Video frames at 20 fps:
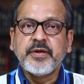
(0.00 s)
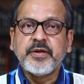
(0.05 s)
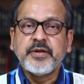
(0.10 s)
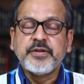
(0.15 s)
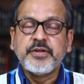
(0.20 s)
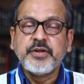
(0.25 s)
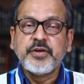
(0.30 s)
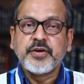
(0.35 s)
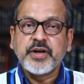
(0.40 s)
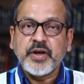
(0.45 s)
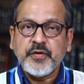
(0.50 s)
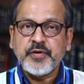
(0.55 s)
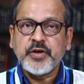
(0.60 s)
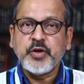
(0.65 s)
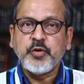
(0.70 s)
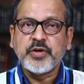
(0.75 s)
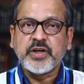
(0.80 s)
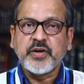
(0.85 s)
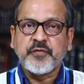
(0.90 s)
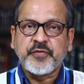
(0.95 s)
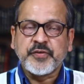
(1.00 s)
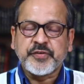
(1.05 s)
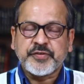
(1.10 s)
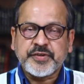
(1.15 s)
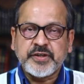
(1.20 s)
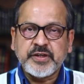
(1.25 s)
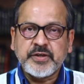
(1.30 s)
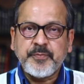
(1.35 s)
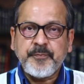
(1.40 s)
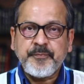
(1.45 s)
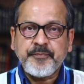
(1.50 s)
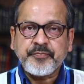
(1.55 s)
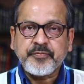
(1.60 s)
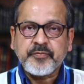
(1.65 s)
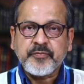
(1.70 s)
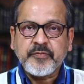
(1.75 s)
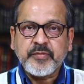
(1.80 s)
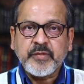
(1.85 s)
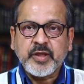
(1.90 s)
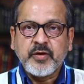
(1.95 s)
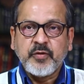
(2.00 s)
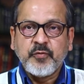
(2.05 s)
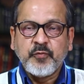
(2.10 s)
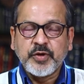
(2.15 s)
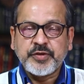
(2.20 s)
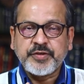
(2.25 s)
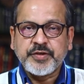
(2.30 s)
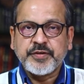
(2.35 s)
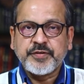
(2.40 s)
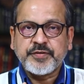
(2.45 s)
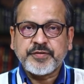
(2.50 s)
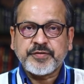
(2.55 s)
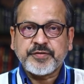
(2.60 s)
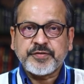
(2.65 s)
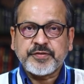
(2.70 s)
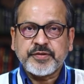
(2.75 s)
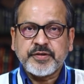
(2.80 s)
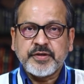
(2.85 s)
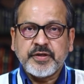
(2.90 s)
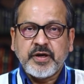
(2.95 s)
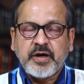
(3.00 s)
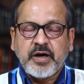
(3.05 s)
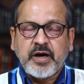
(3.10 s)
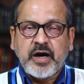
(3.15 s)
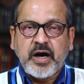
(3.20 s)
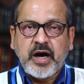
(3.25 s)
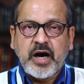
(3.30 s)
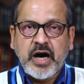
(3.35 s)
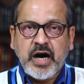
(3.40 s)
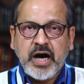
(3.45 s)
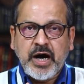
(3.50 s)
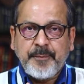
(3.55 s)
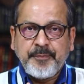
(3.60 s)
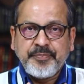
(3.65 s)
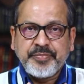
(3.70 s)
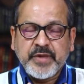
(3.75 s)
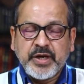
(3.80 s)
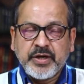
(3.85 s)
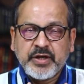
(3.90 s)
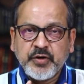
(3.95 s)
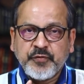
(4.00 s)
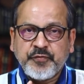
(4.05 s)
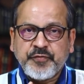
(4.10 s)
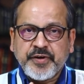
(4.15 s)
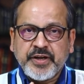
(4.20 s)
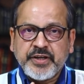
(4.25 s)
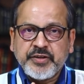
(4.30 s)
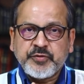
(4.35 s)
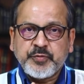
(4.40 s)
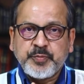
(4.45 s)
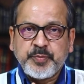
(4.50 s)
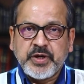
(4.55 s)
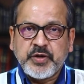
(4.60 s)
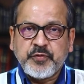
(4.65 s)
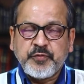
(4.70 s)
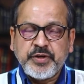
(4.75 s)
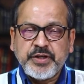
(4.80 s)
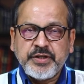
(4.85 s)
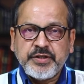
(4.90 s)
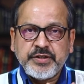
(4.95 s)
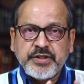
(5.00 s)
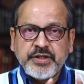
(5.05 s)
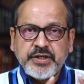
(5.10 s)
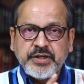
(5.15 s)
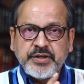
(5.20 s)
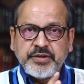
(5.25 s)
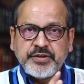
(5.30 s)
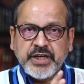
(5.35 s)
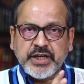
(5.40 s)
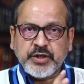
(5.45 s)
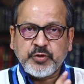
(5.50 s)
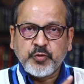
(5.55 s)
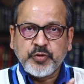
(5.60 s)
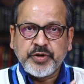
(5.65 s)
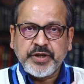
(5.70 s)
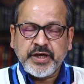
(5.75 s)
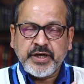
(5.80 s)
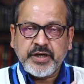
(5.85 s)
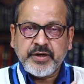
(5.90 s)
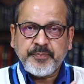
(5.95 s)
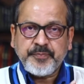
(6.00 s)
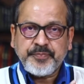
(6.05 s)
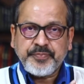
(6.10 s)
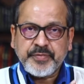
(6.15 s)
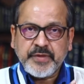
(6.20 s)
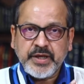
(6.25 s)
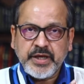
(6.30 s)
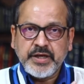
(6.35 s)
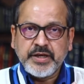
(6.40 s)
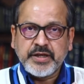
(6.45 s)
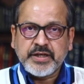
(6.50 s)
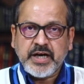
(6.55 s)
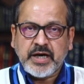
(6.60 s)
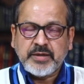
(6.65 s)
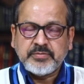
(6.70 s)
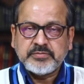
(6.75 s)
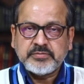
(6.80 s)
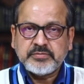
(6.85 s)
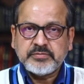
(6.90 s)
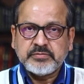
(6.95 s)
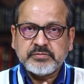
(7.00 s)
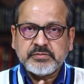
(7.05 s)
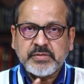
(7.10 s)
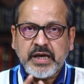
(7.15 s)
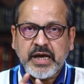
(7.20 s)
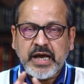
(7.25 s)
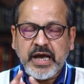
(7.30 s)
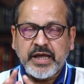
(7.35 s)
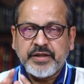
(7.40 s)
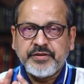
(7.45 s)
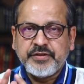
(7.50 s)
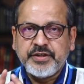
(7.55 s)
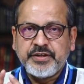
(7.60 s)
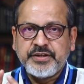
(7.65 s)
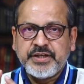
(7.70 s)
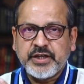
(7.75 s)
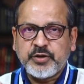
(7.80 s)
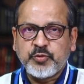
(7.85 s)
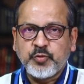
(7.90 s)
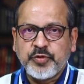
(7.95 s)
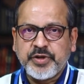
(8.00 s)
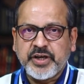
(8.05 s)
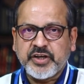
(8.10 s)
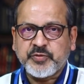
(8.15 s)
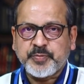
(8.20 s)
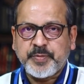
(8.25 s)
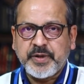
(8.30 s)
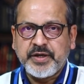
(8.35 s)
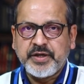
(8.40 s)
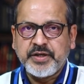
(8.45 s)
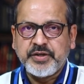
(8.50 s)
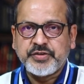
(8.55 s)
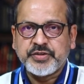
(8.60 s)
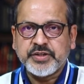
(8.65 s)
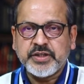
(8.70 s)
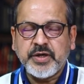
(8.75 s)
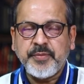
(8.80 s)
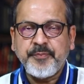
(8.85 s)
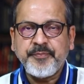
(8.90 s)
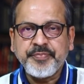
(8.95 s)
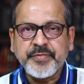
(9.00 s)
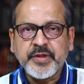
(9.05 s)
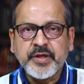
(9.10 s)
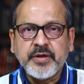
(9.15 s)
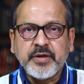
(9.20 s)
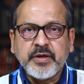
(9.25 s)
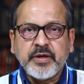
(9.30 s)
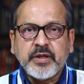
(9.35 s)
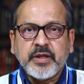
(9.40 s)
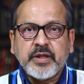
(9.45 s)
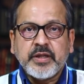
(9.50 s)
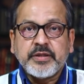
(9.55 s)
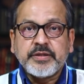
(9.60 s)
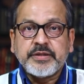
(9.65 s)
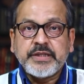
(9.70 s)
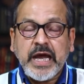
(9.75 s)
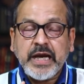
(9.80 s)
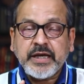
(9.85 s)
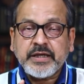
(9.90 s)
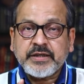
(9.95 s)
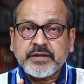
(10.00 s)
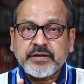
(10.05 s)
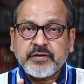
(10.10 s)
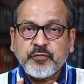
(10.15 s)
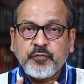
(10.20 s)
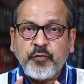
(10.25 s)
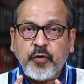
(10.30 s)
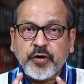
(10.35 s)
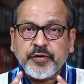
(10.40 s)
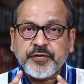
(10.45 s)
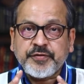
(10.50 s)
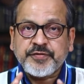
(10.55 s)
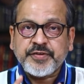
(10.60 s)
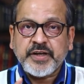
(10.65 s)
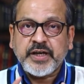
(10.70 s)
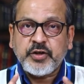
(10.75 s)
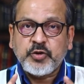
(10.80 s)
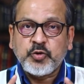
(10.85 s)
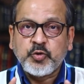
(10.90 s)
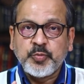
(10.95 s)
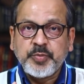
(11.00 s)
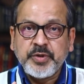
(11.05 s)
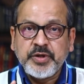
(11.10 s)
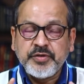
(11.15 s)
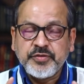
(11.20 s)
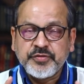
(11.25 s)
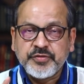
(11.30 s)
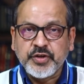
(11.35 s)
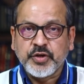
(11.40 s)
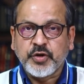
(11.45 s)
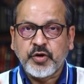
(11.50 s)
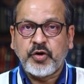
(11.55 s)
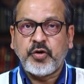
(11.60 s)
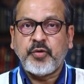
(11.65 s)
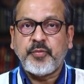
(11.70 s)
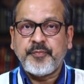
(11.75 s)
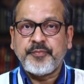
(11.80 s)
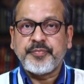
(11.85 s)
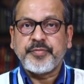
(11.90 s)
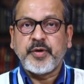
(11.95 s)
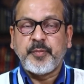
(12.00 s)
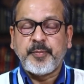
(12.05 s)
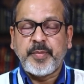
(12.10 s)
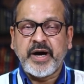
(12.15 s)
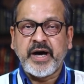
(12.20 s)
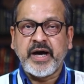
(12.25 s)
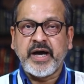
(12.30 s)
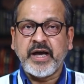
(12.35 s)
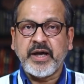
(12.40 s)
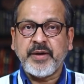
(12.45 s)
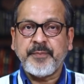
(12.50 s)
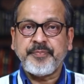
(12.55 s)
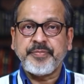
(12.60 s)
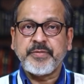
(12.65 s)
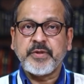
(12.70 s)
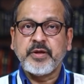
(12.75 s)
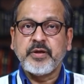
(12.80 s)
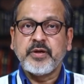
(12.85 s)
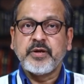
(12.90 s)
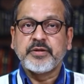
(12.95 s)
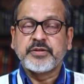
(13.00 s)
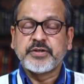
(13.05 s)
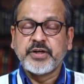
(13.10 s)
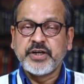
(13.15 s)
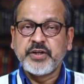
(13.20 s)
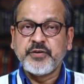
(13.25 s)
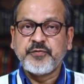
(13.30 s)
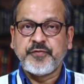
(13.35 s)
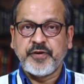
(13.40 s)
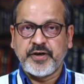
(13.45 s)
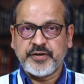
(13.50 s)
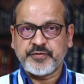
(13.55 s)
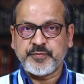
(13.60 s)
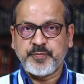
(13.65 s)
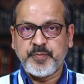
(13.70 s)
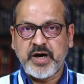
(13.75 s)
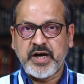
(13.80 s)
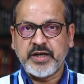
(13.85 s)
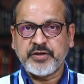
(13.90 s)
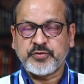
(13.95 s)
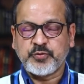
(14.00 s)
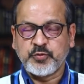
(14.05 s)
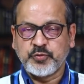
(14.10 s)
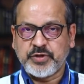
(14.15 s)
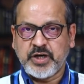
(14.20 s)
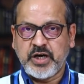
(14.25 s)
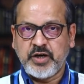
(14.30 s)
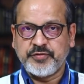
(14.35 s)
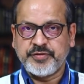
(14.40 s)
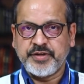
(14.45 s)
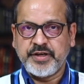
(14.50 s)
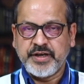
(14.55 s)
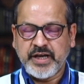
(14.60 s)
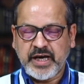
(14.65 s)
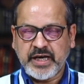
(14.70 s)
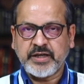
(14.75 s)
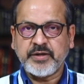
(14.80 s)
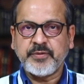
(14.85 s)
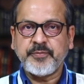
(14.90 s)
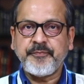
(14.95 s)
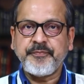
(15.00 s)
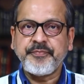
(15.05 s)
The revenue deficit, which is a difference between the day-to-day income and the day-to-day expenditure, that was set to be zero by 31st March 2009.